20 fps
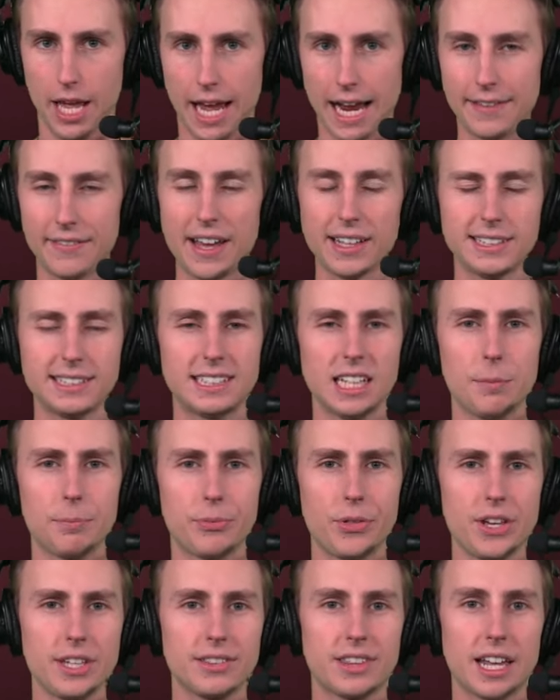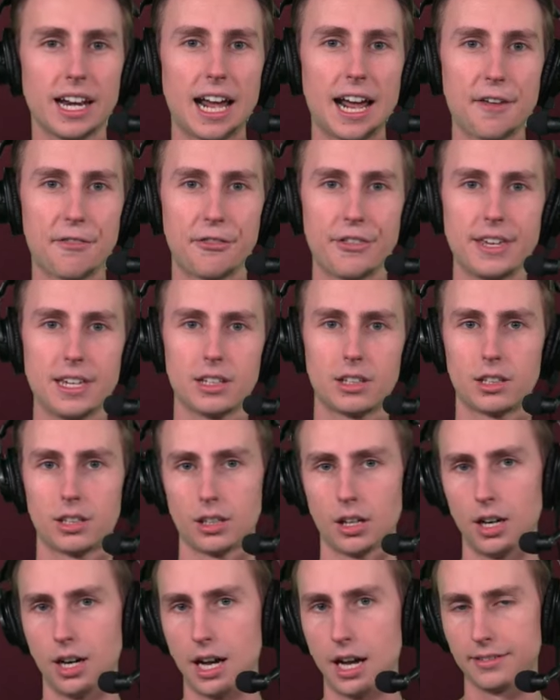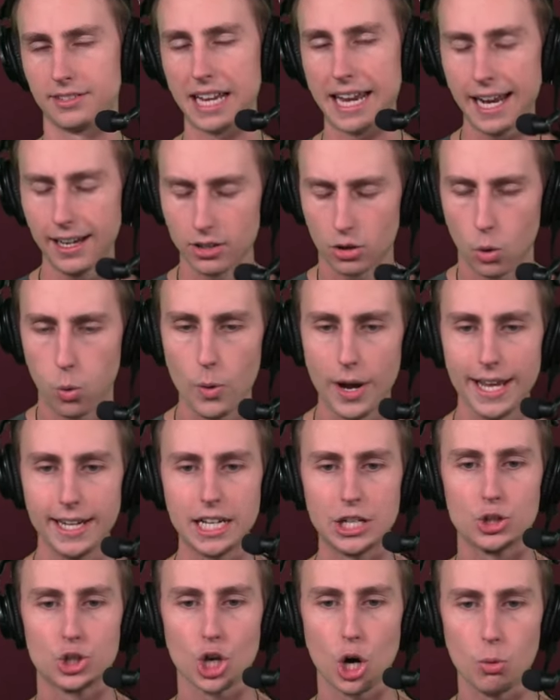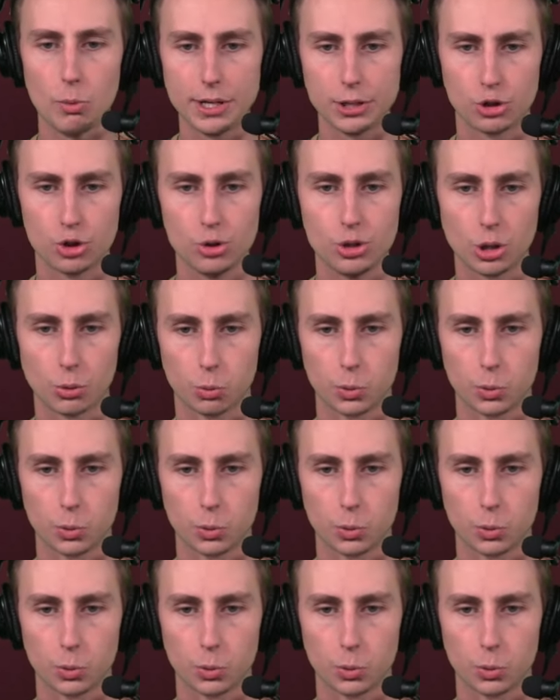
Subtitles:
And that's something that I think Dan Quinn and Joe Witt Jr.